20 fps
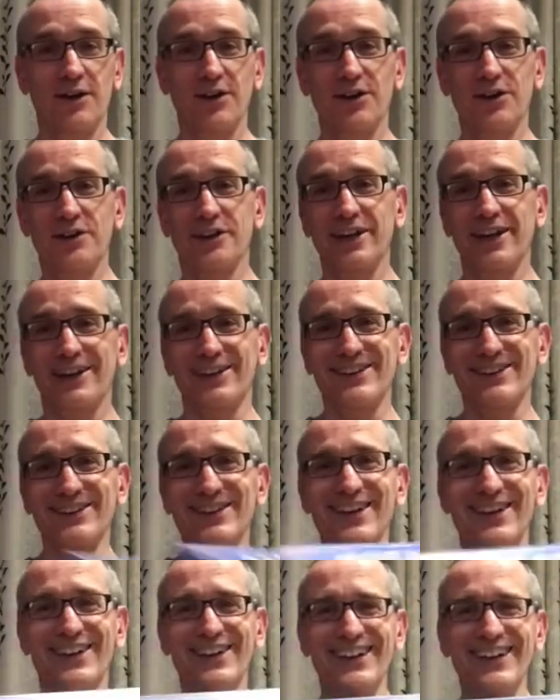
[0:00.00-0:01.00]
Okay.
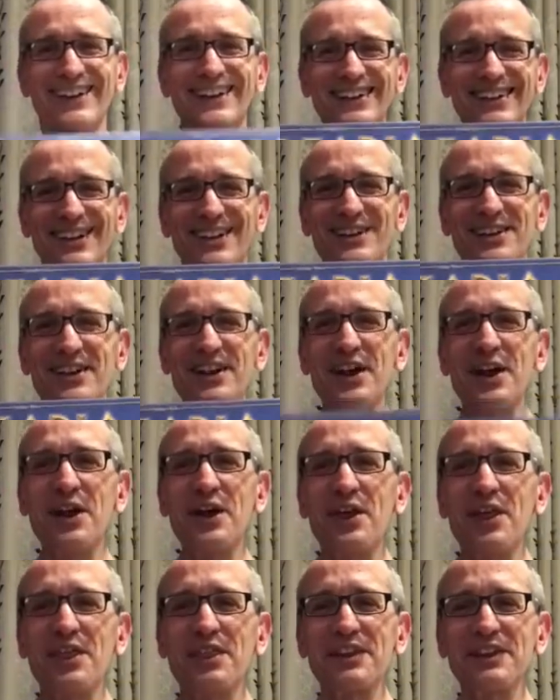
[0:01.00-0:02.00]

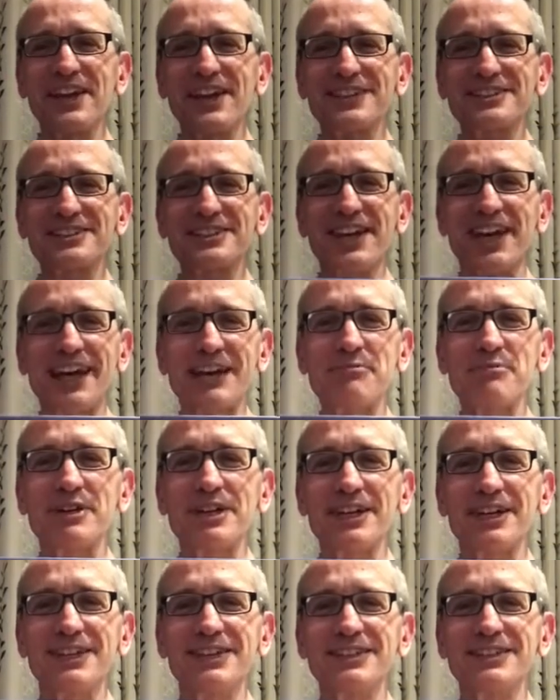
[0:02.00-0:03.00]
The next game
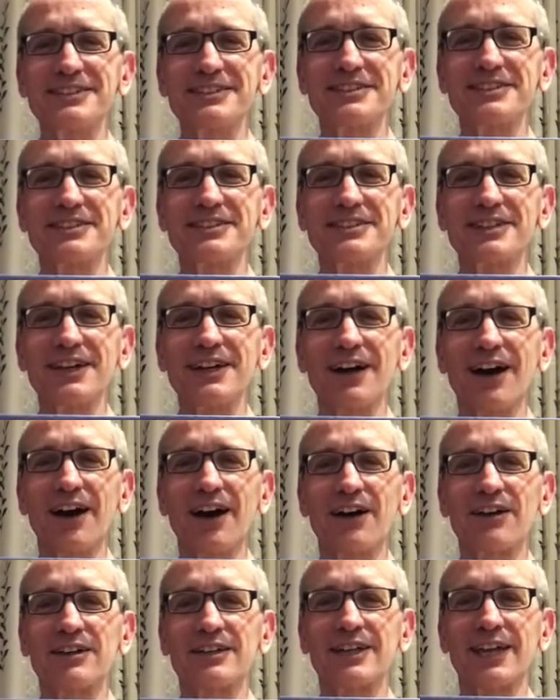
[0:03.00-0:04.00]
is
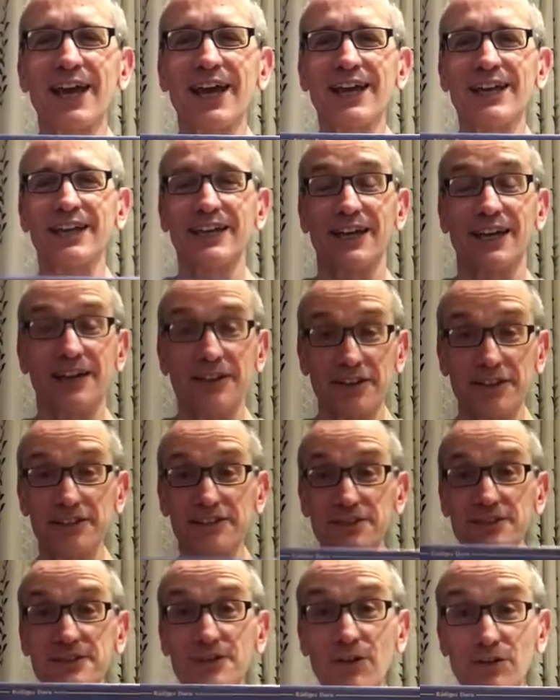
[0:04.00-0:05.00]
Arcadia.
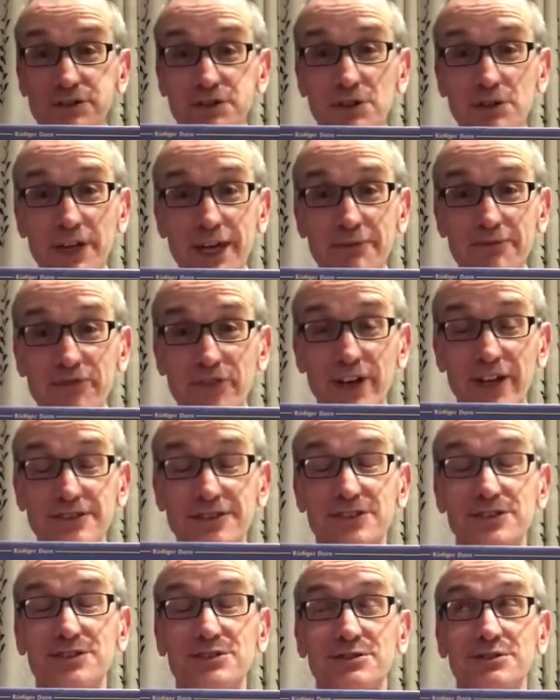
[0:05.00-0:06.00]
This is also a game
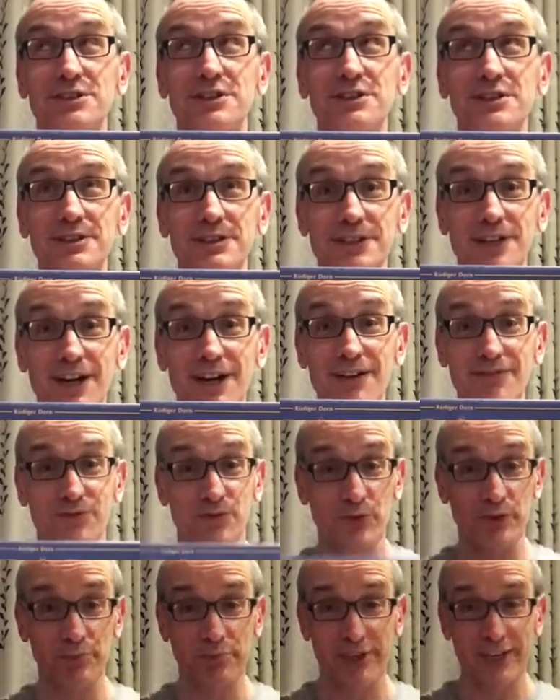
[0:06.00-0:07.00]
Francis used to love.
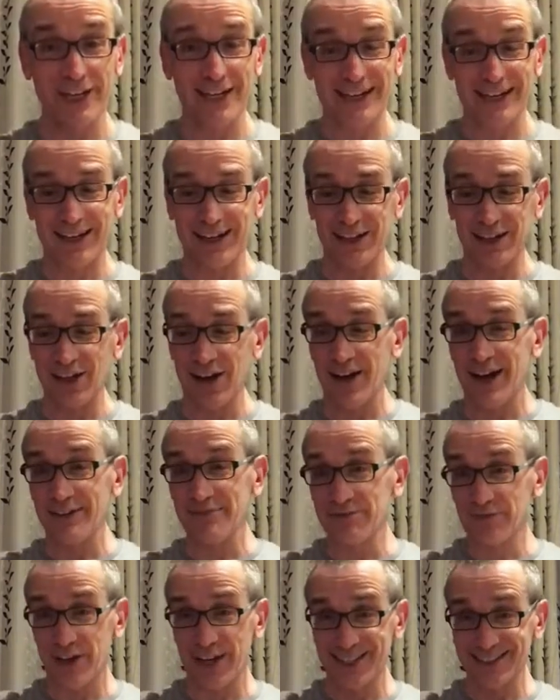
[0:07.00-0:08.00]
We played it a lot,
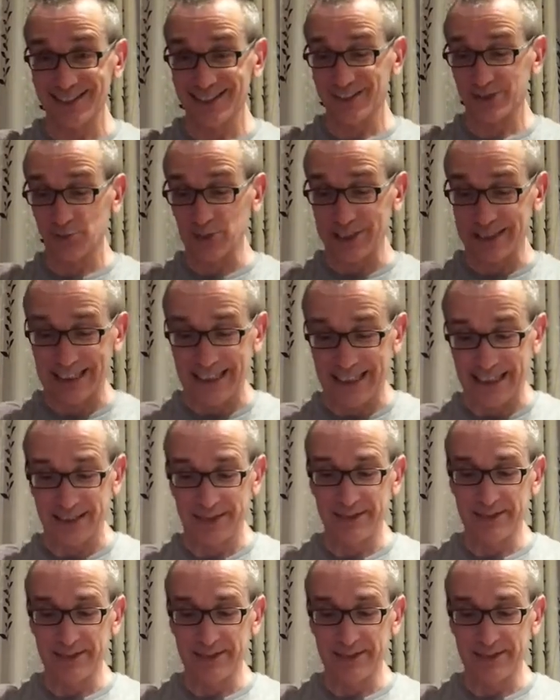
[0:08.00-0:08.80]
Francis. We did.